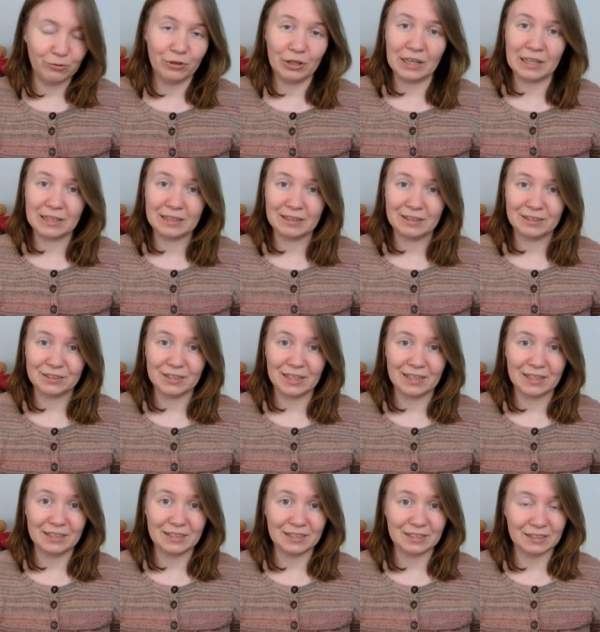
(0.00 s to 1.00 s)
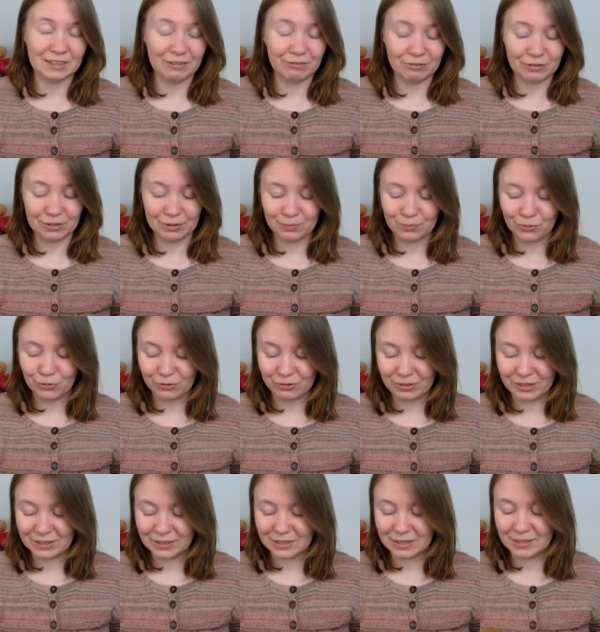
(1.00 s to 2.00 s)
think there's any significant
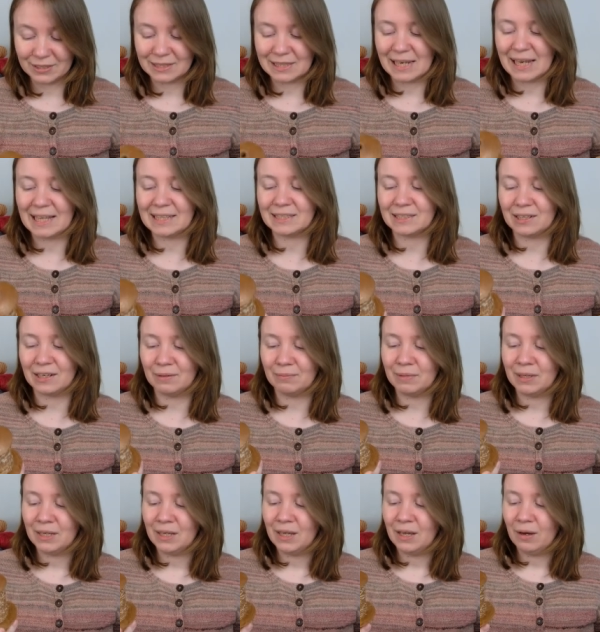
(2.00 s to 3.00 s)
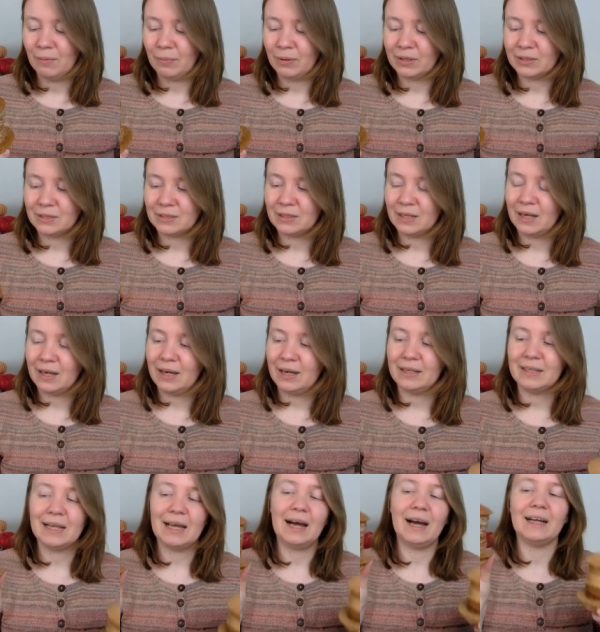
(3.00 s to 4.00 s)
progress since the last time but uh,
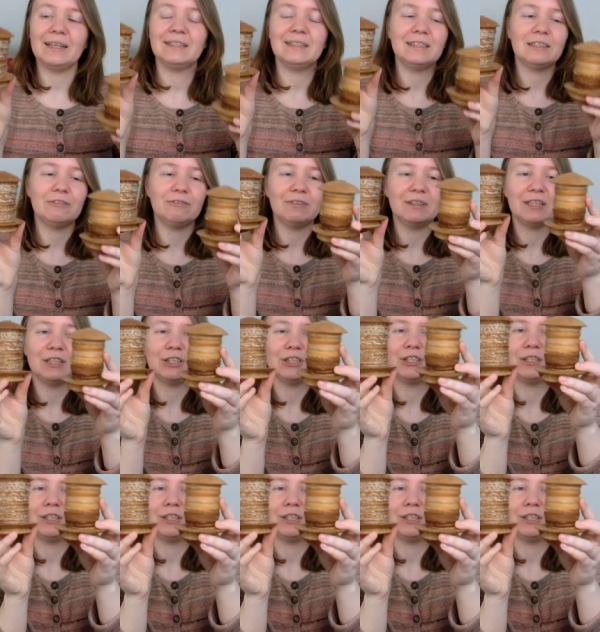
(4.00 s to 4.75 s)
yeah, I did finish